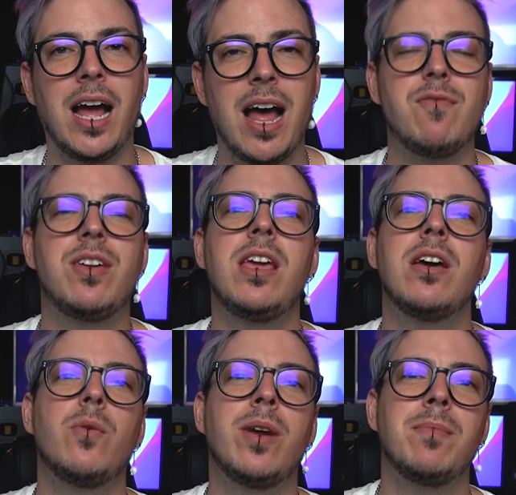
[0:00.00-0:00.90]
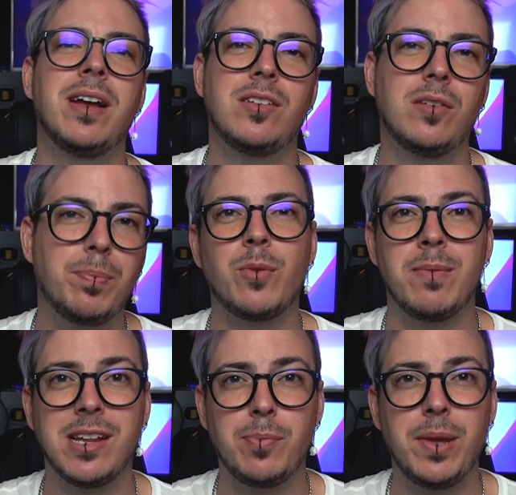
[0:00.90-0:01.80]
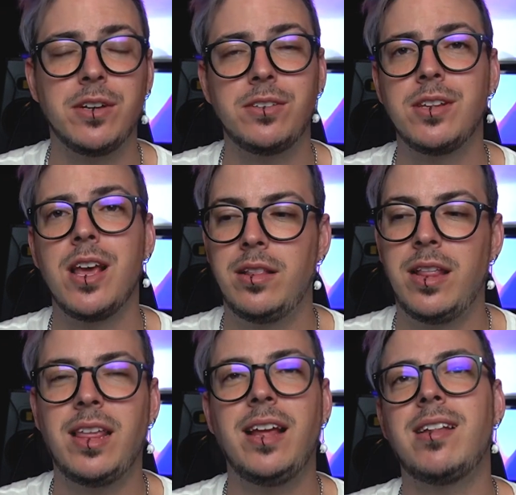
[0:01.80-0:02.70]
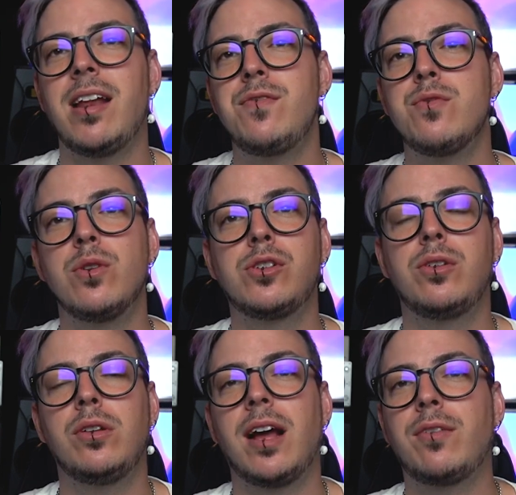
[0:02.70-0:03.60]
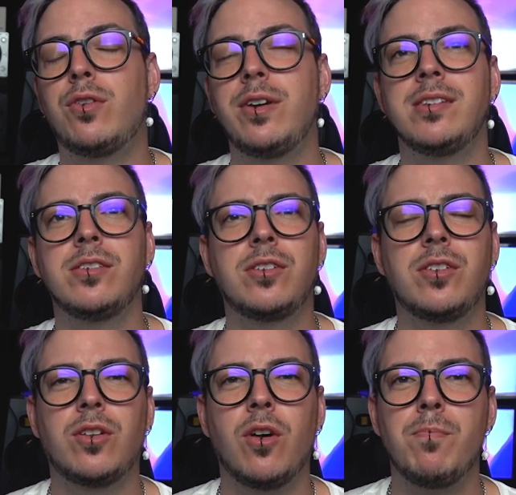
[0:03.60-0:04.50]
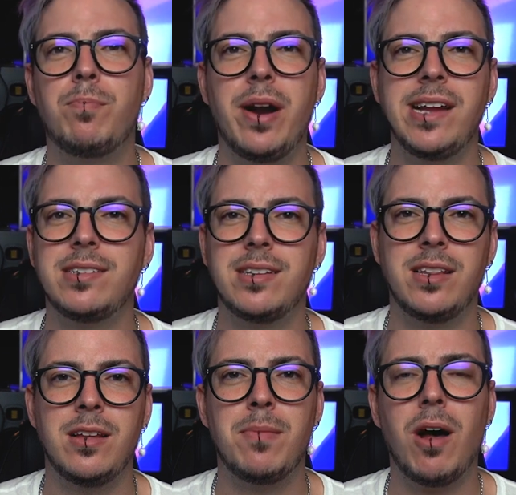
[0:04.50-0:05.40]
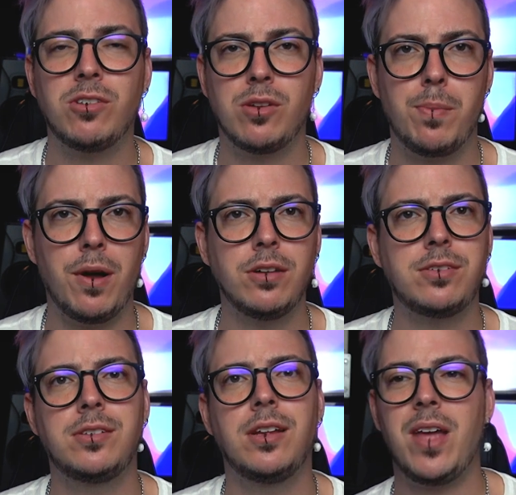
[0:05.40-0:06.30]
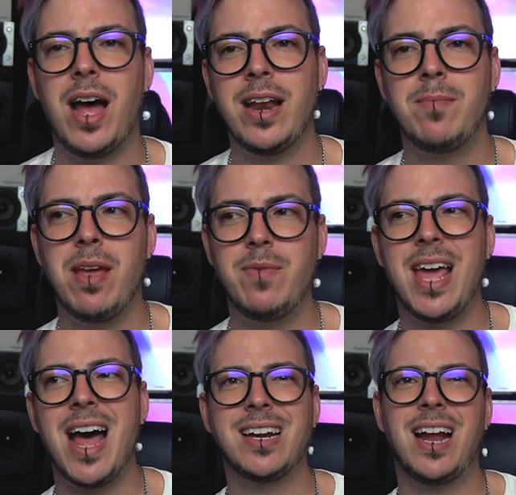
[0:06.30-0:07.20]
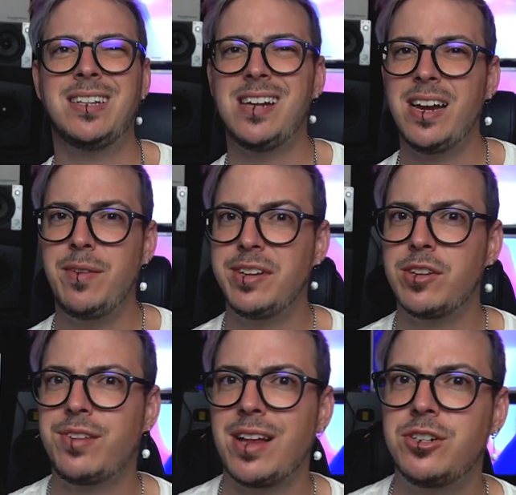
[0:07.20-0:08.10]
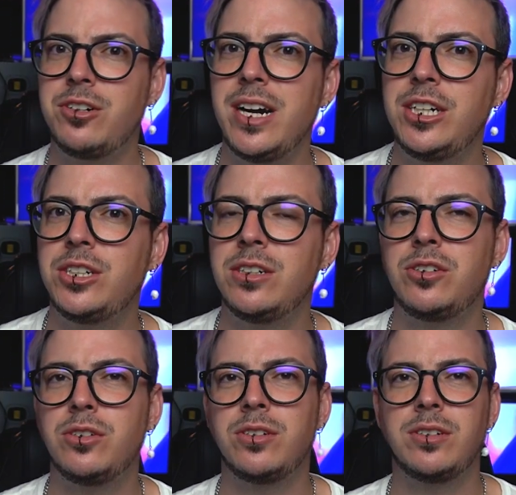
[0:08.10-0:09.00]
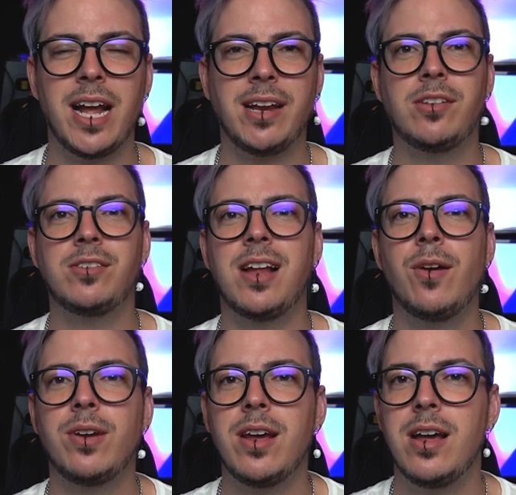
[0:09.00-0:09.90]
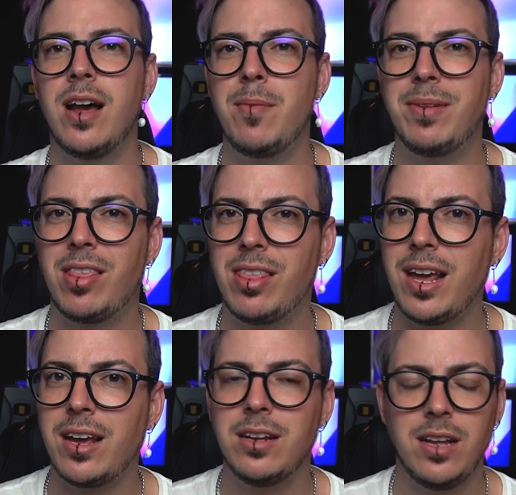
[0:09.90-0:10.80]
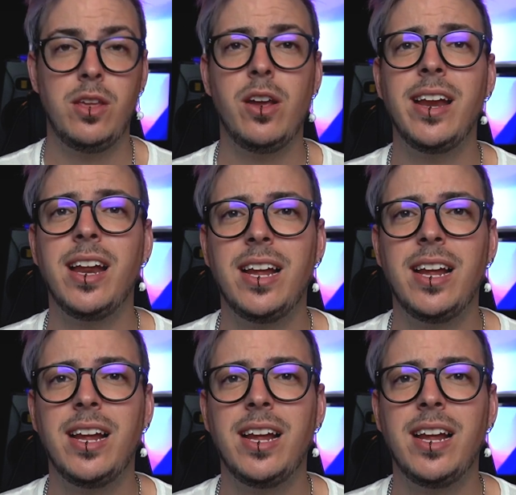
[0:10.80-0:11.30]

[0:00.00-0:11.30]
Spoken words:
I have here with my speakers, the thing is that if you want to, like, for instance, compress the master bus and maybe add a tiny bit of saturation to get it to sound a bit thicker, you can